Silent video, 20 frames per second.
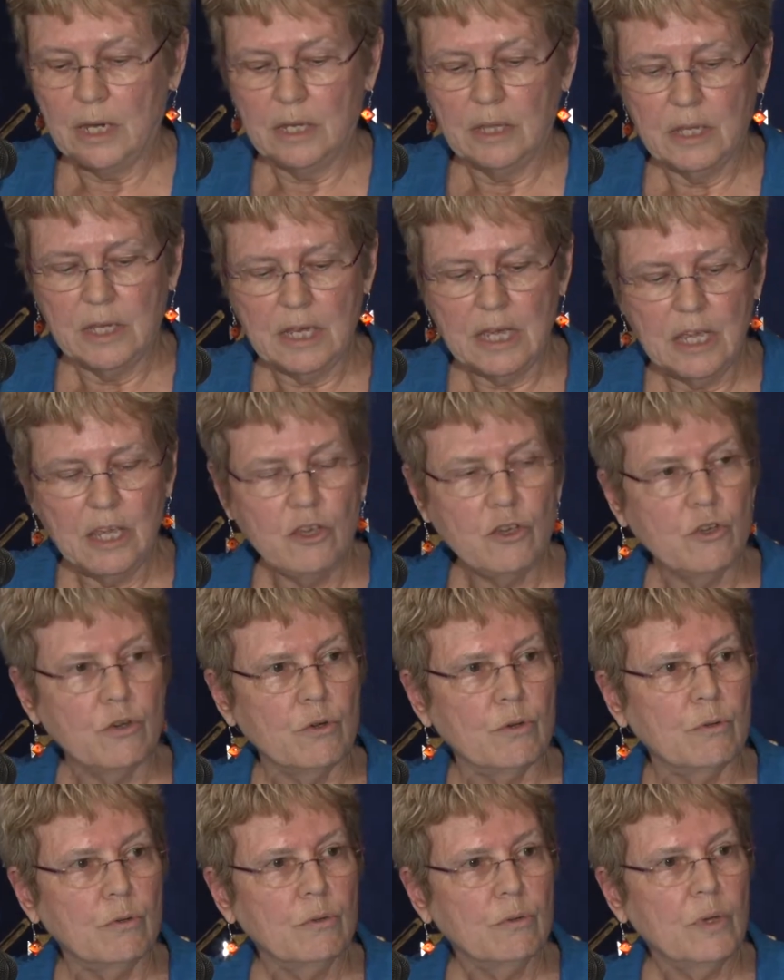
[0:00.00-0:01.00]
in the
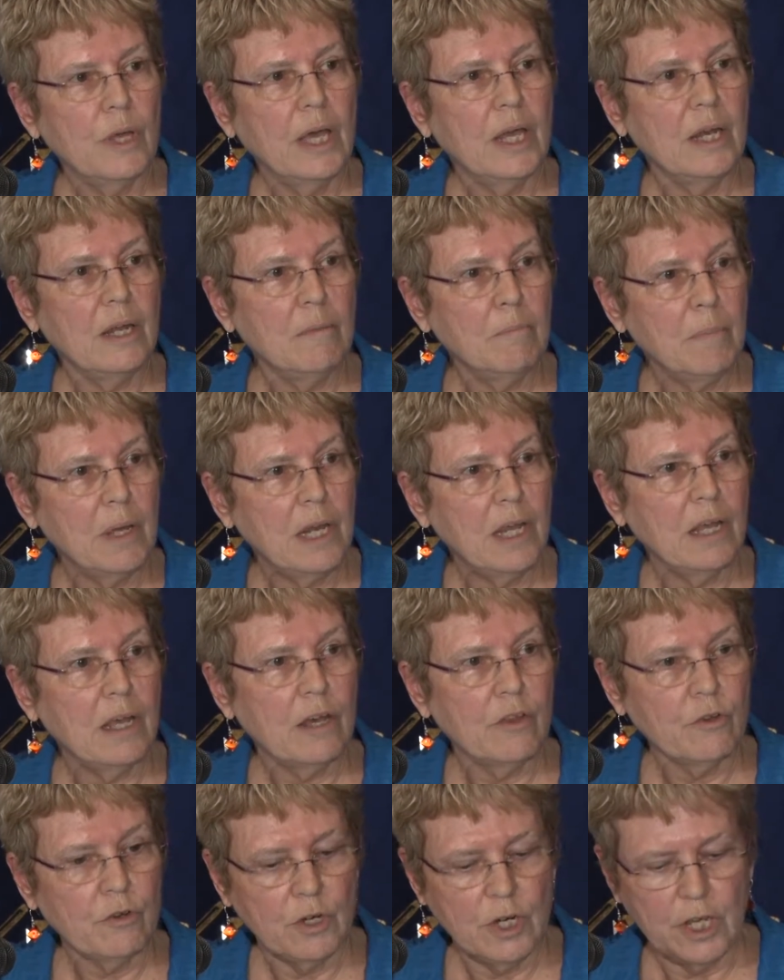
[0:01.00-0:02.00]
EU and in many
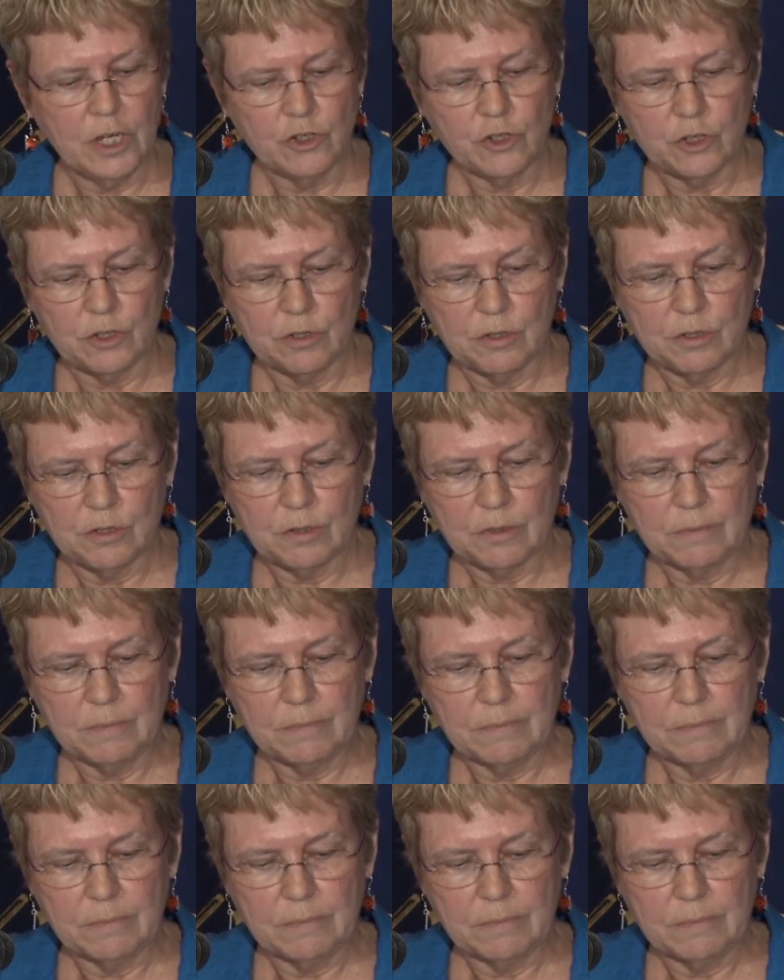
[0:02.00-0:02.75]
other nations.